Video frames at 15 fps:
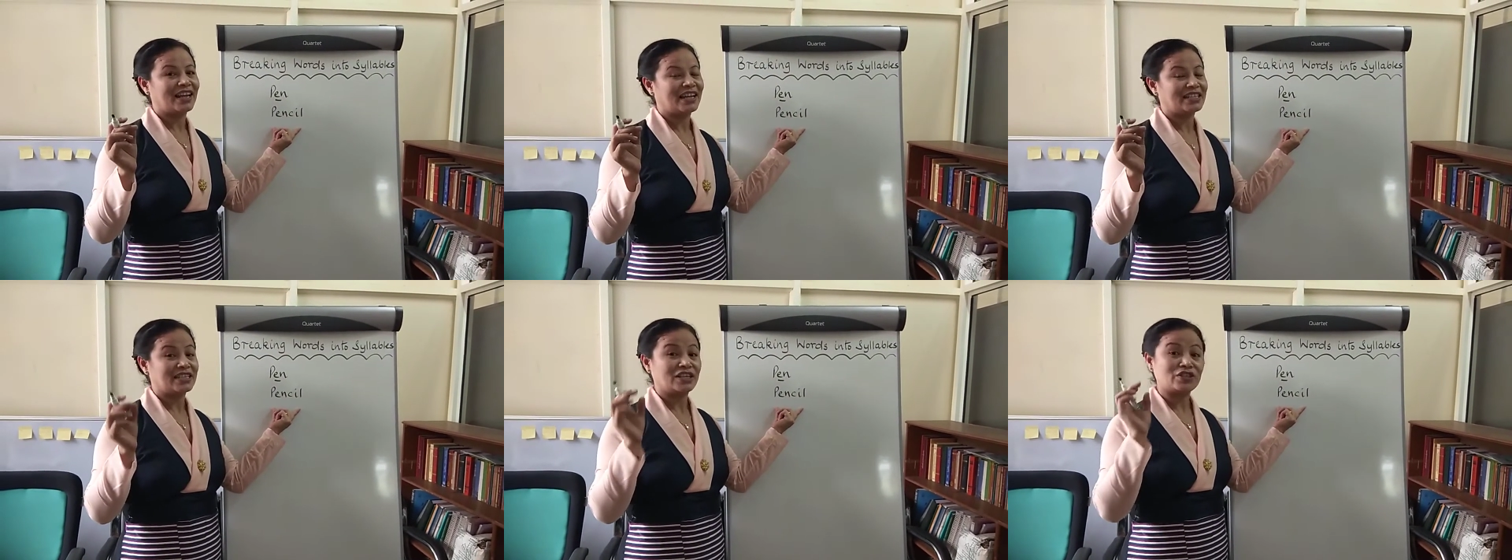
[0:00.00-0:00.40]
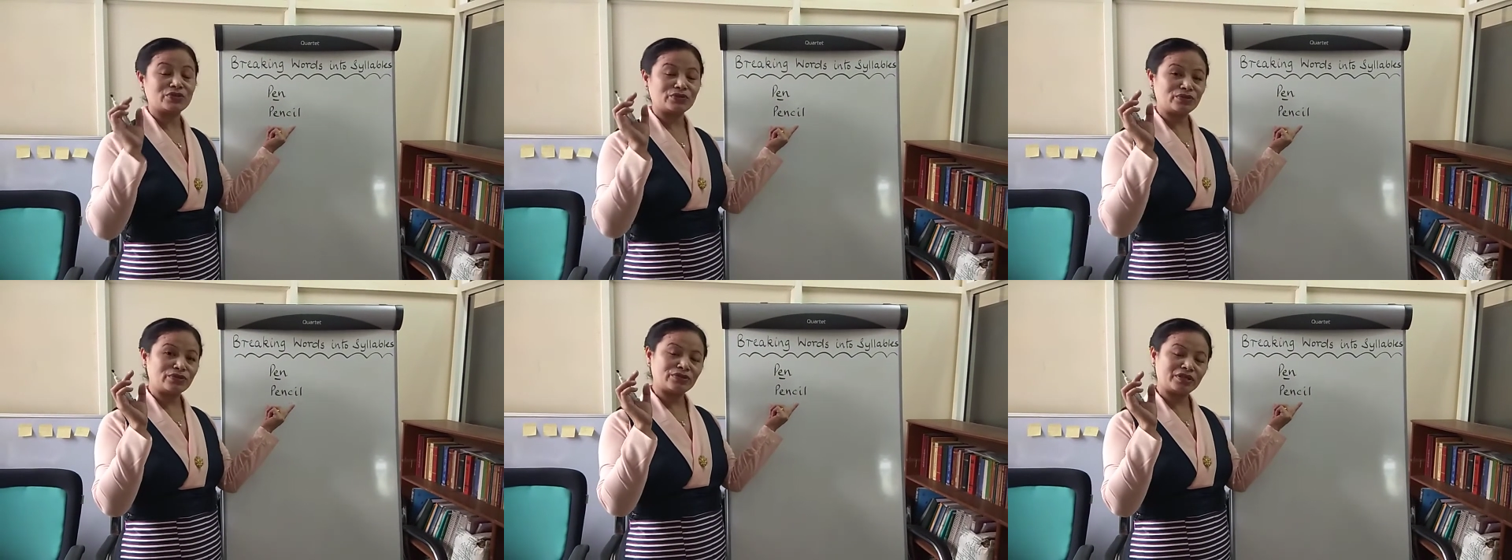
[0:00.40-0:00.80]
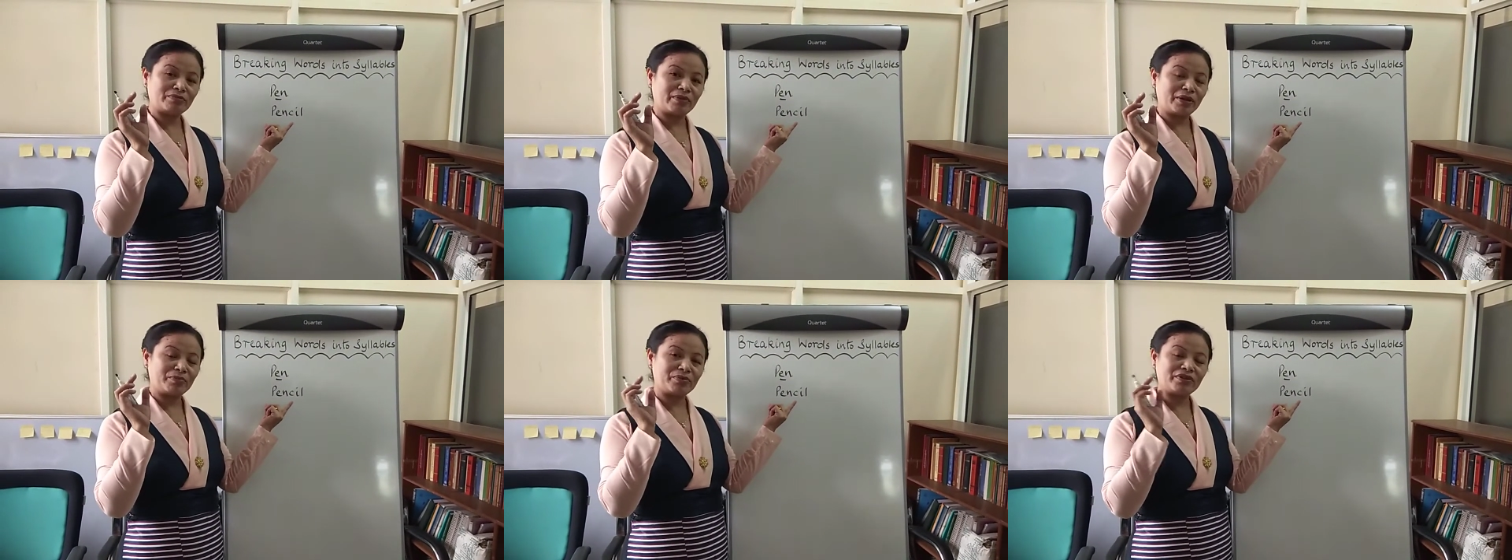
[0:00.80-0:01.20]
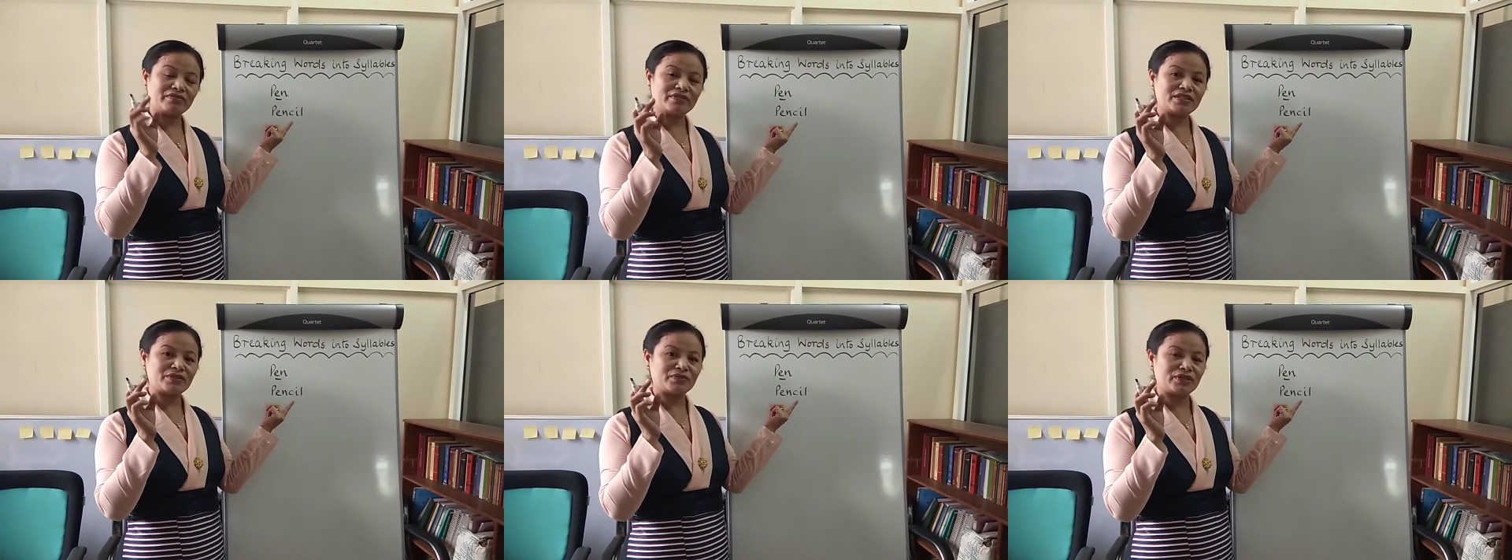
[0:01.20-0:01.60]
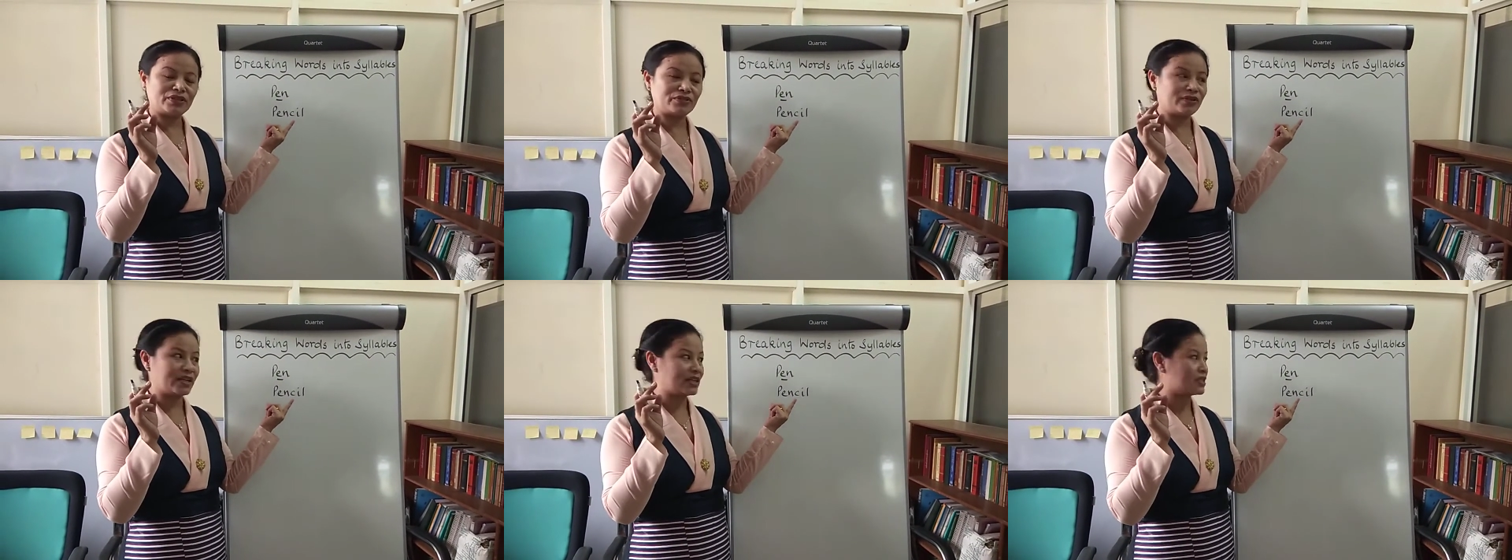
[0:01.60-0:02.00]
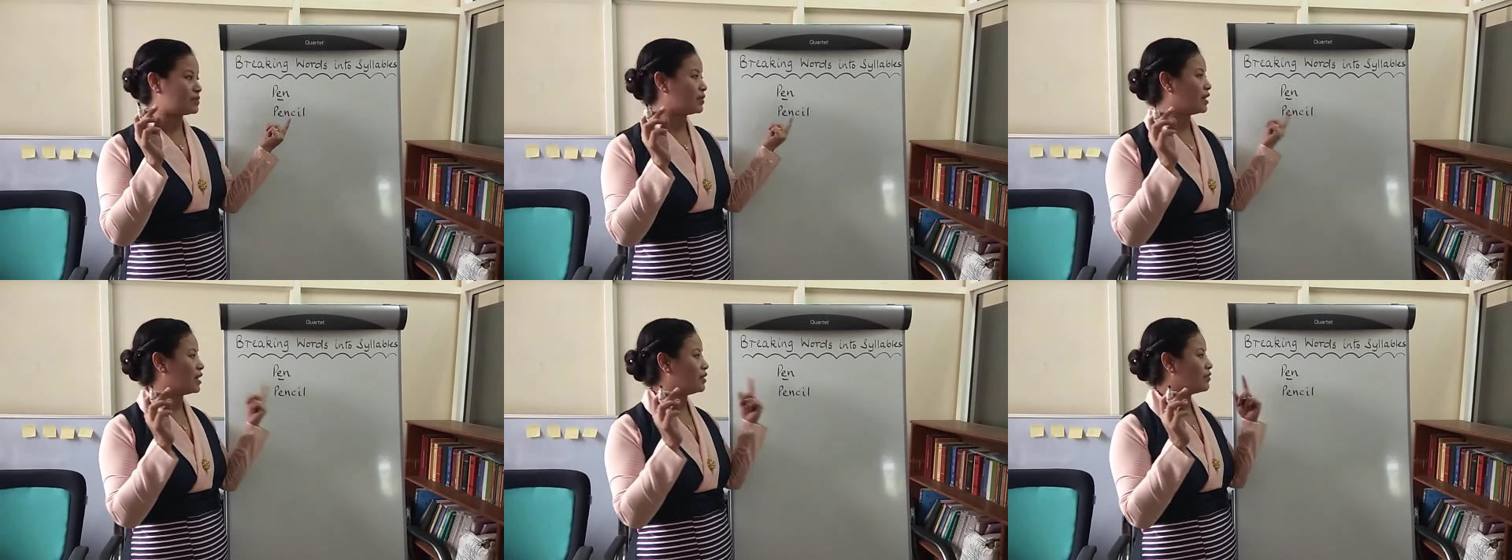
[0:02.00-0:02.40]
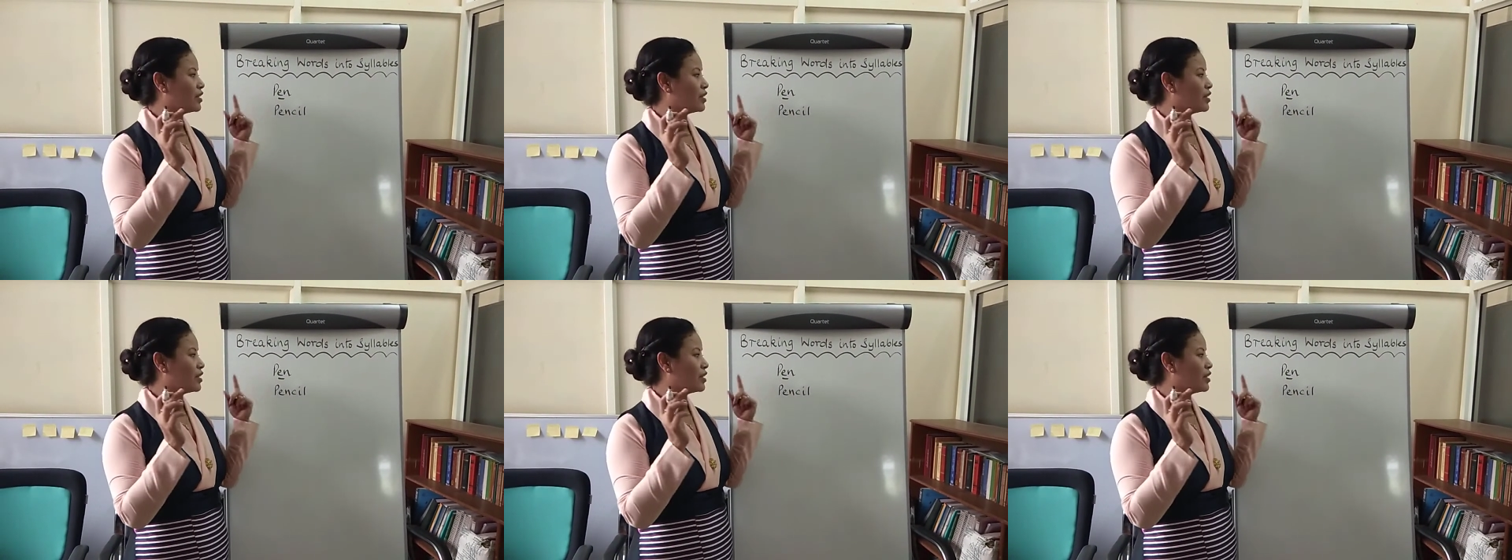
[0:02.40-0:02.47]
As I told you in my previous video as well,